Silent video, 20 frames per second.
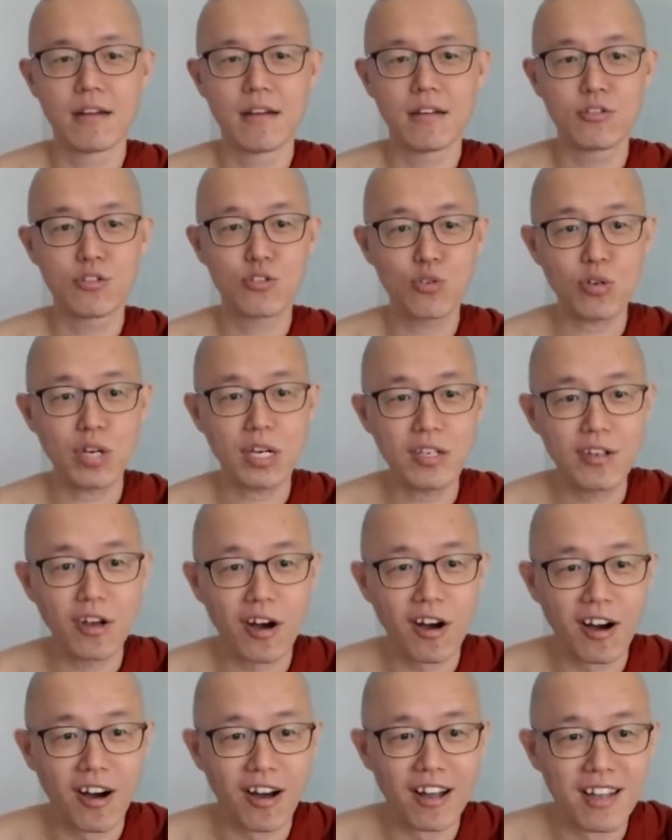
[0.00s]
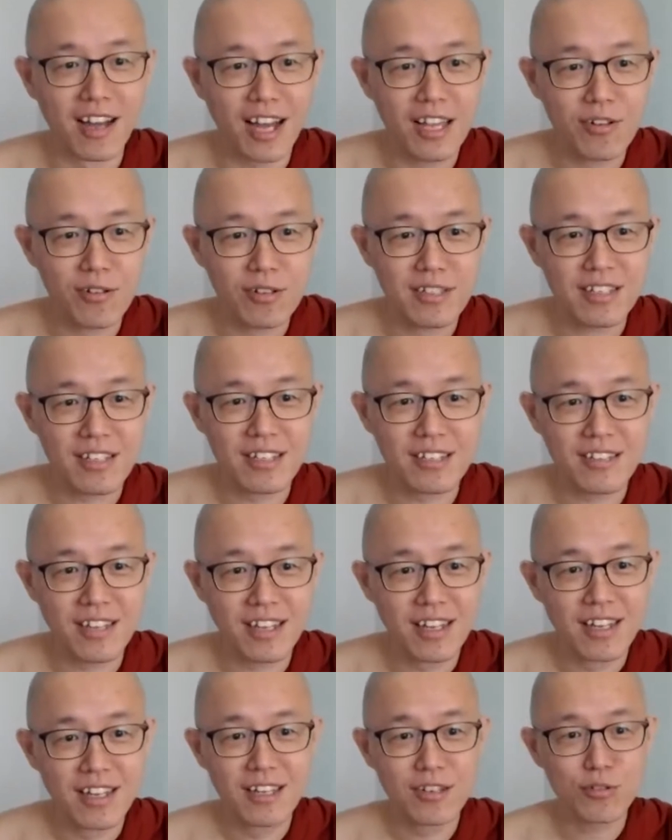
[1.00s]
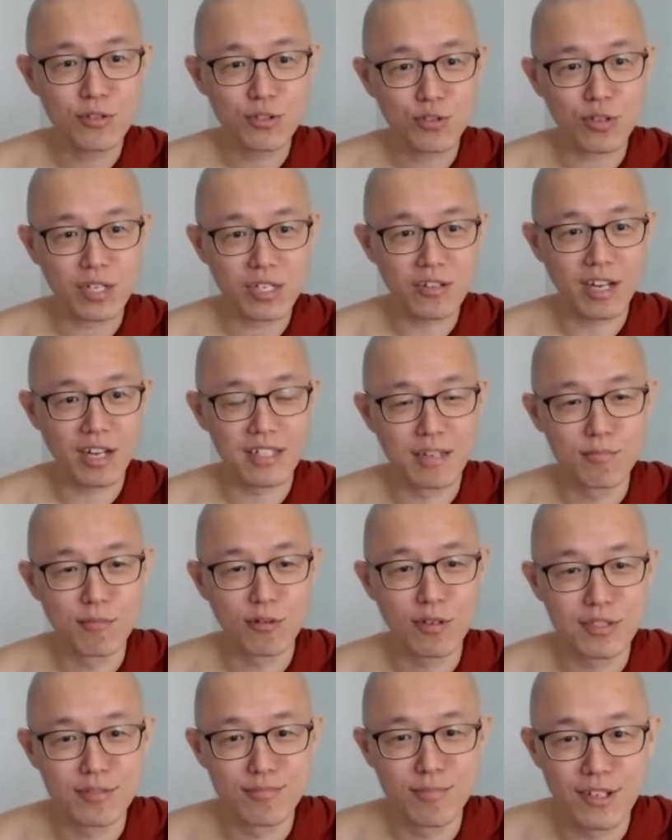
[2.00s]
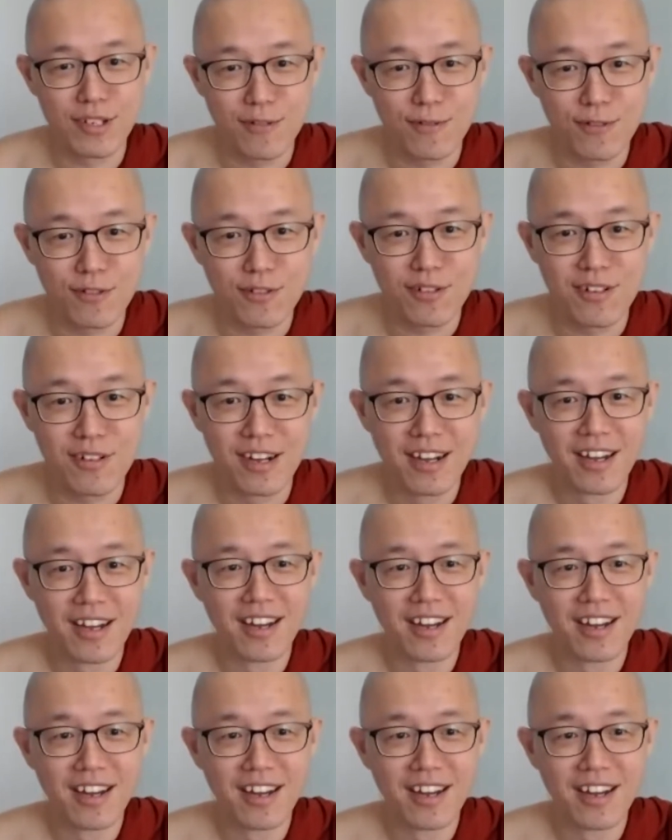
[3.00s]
Sure not. Are you sure you are the most beautiful?